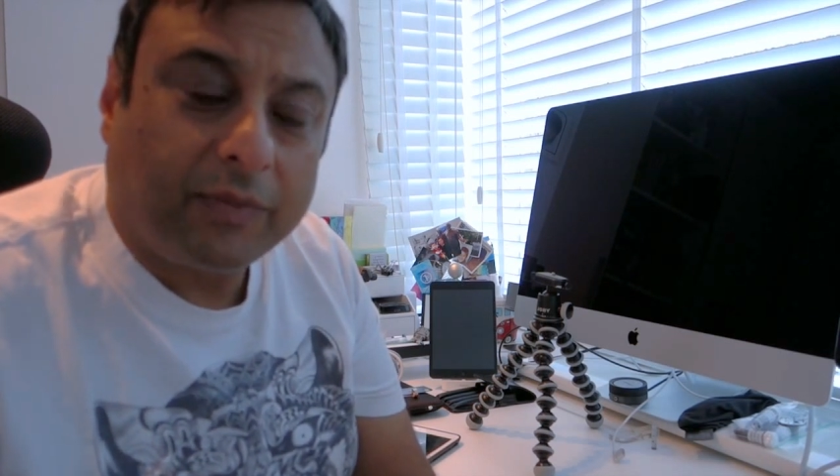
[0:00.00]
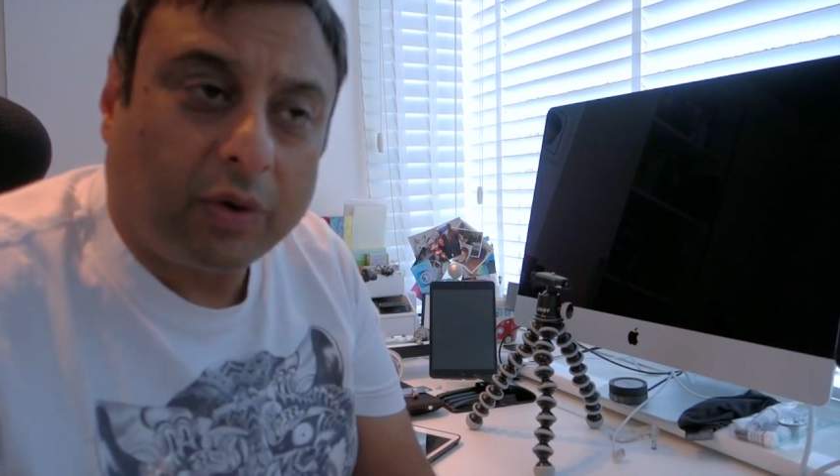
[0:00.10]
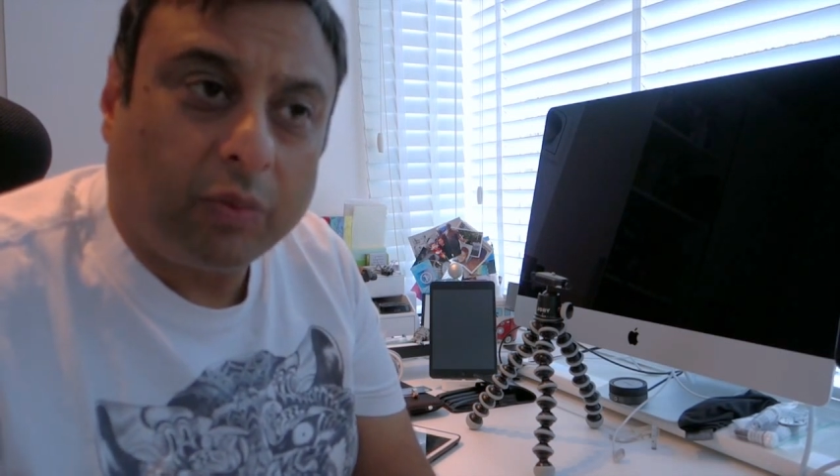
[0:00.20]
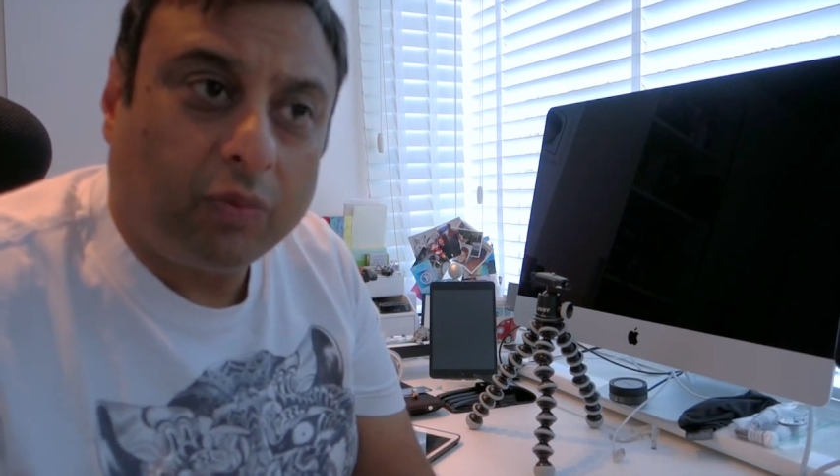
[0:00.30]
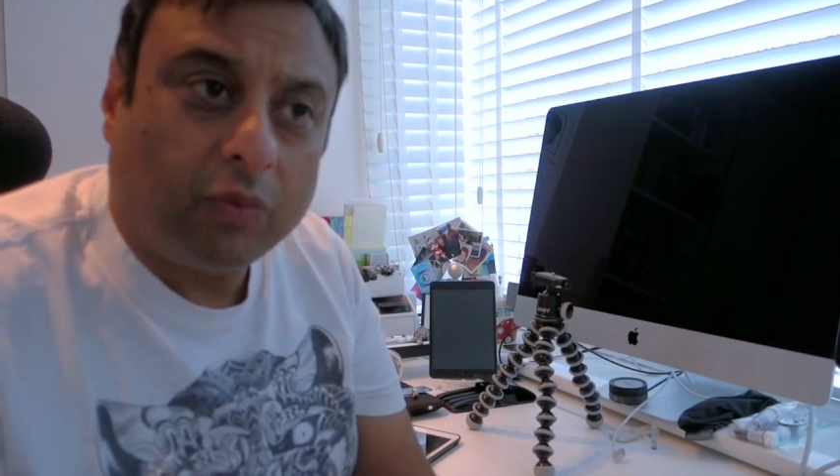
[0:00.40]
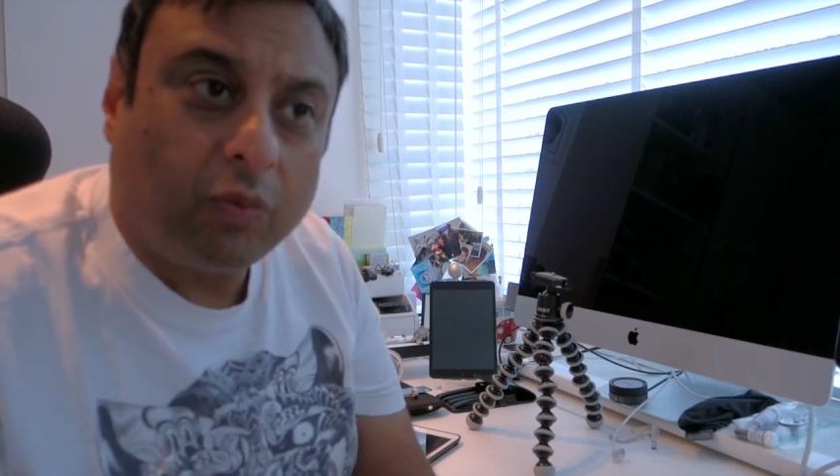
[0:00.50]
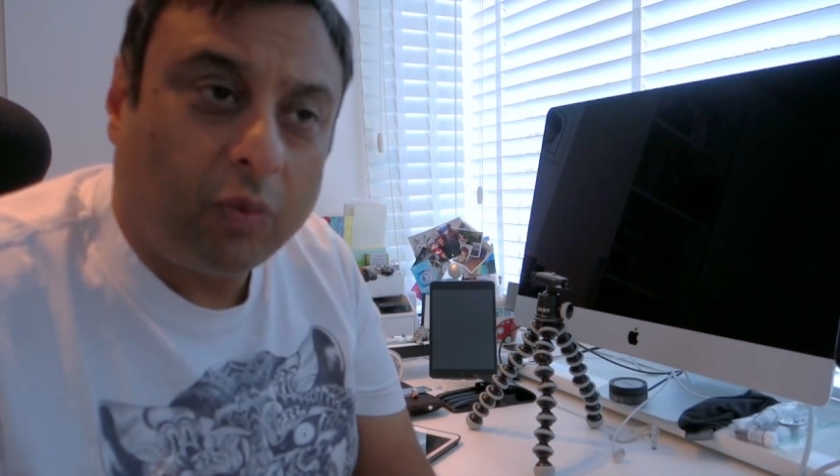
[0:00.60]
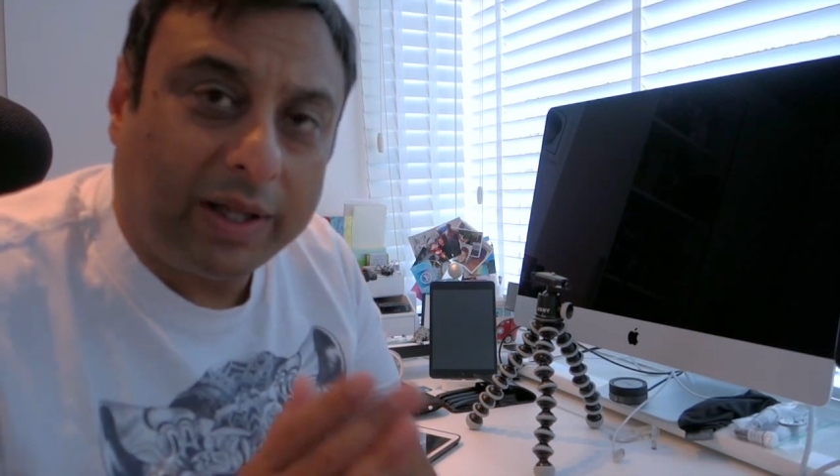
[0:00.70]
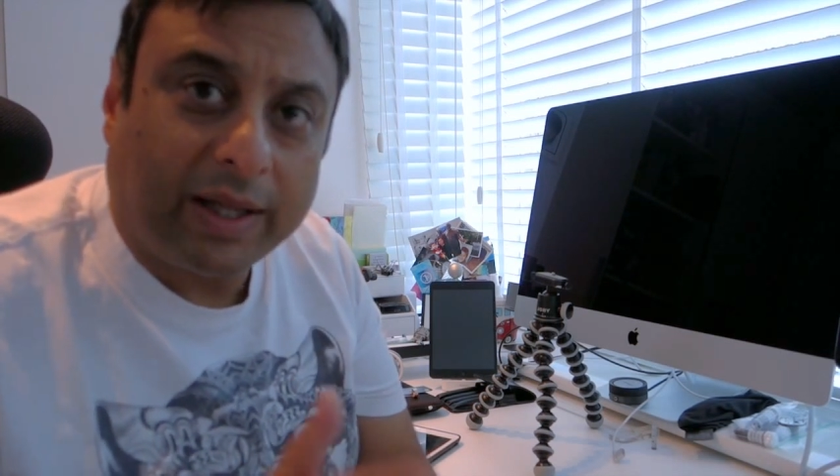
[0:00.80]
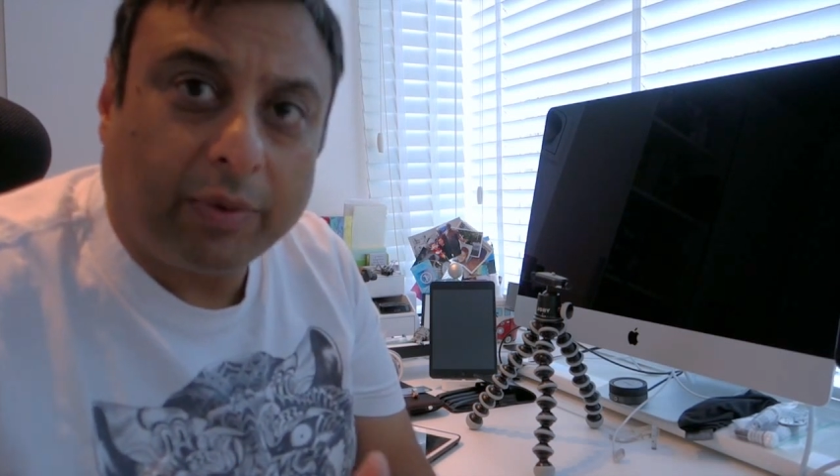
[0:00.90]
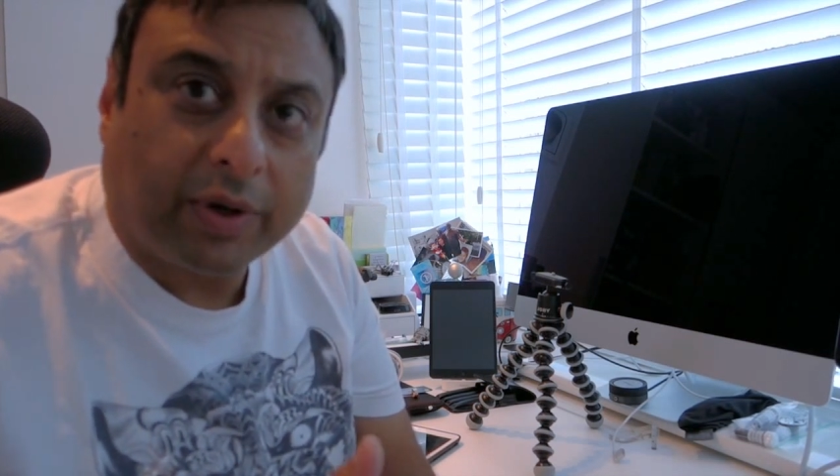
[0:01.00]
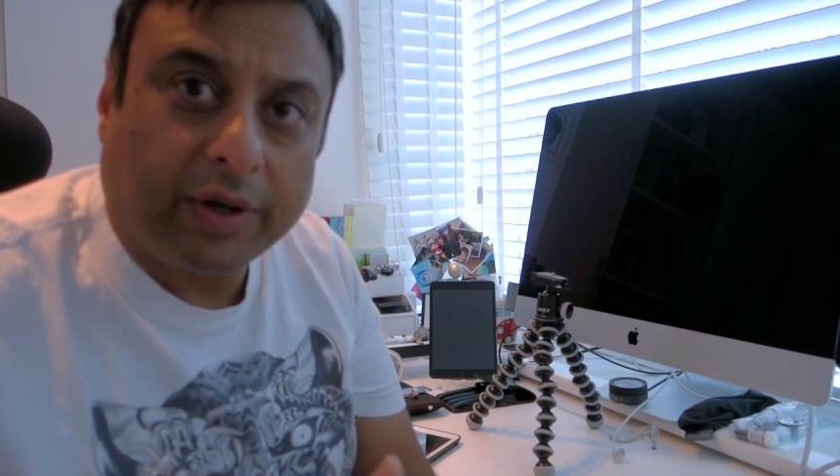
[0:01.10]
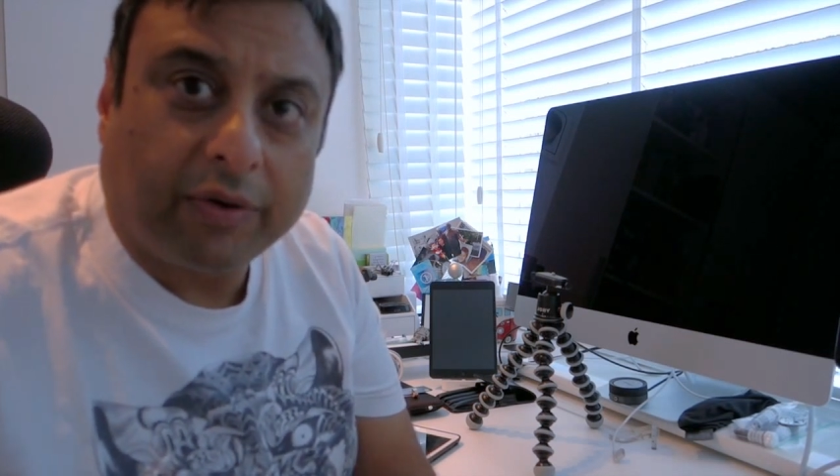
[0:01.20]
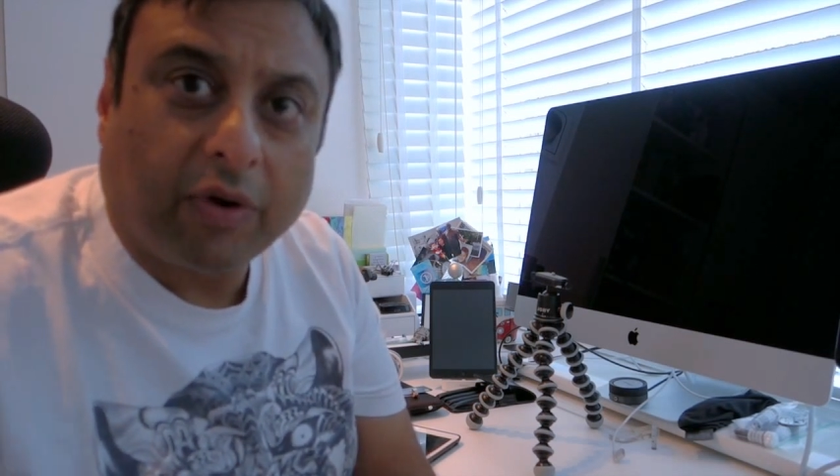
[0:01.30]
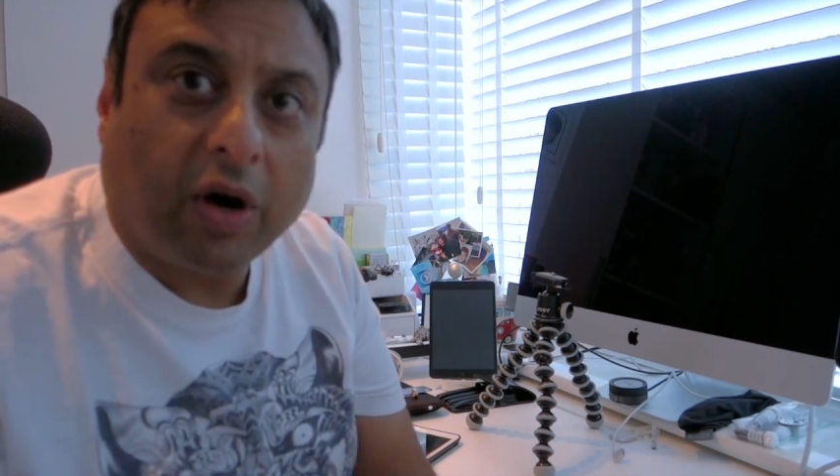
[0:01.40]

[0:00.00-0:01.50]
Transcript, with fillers: on when they were going to